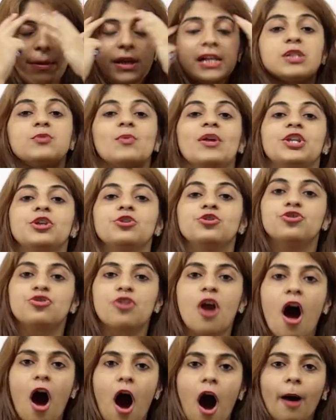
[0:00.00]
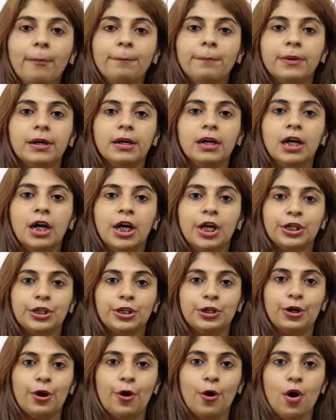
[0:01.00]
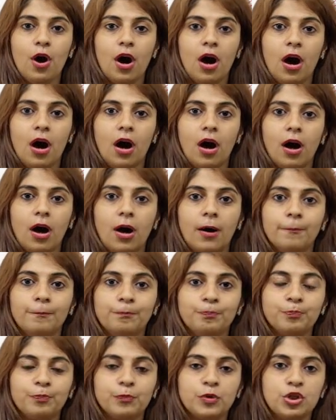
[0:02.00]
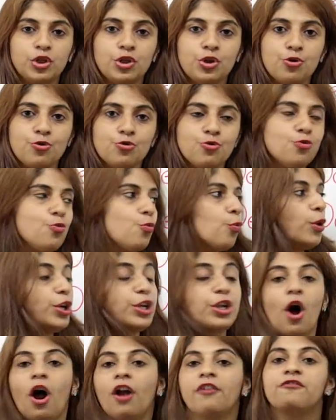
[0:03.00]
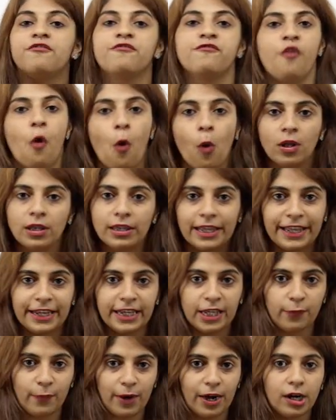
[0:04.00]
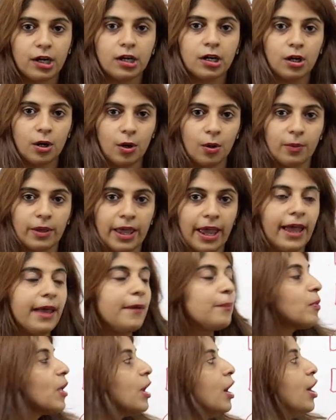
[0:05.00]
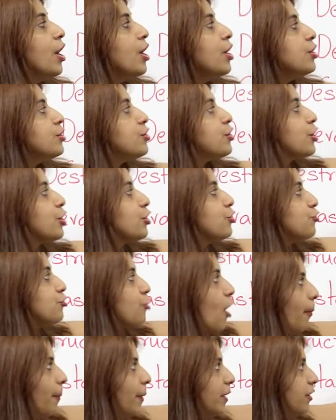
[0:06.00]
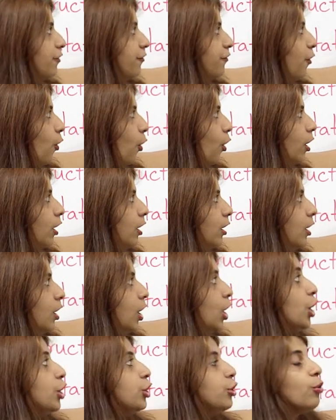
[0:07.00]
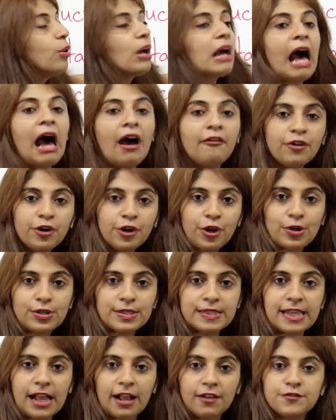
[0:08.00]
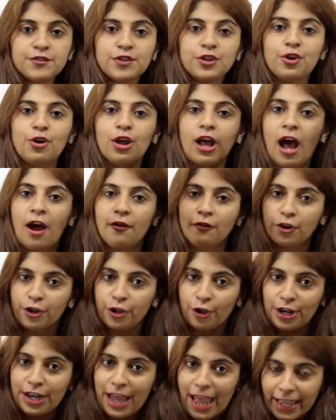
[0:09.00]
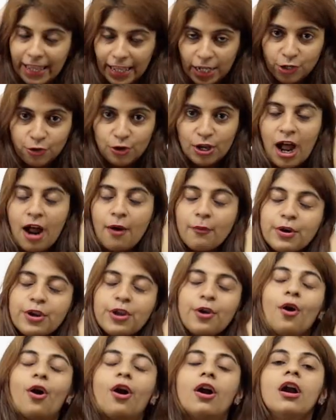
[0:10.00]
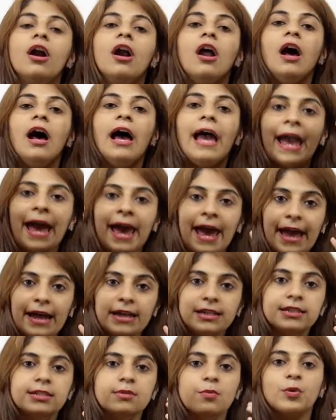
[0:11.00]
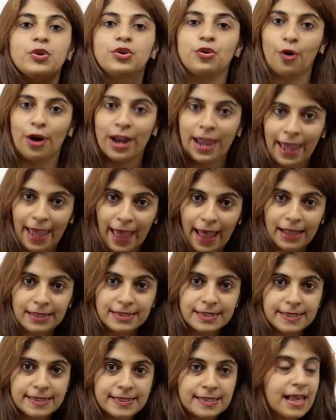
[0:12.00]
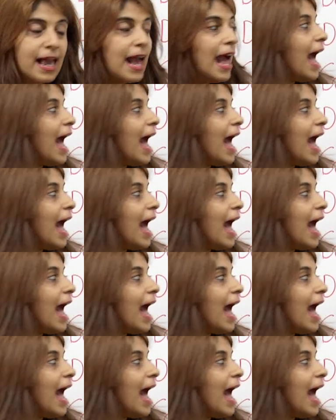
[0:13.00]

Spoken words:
because when you drop, you know, you would not fall anywhere, okay? So you drop on the floor, you cover yourself. So you cover your neck and you cover your head with your hands